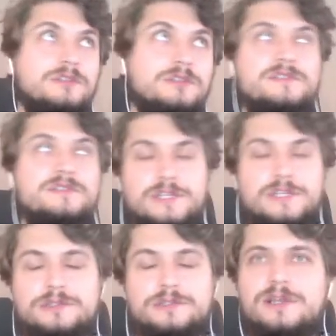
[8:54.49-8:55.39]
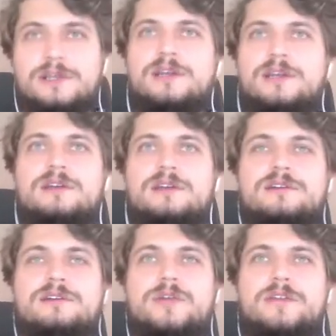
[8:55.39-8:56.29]
instruction,
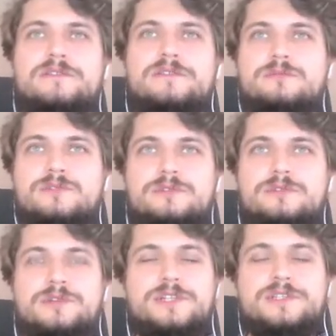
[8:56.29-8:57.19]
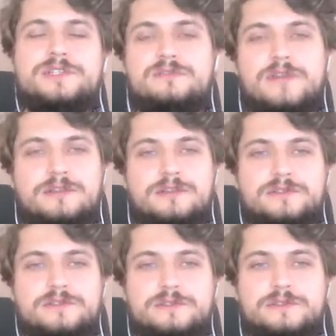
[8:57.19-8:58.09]
we have some register
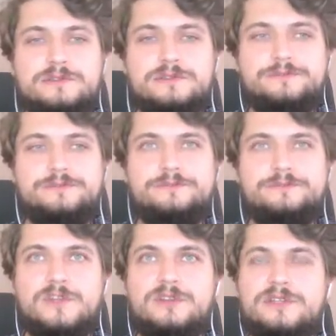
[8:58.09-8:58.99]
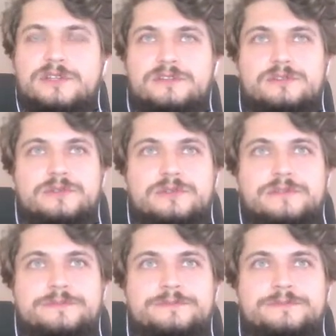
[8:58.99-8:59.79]
values connected to it.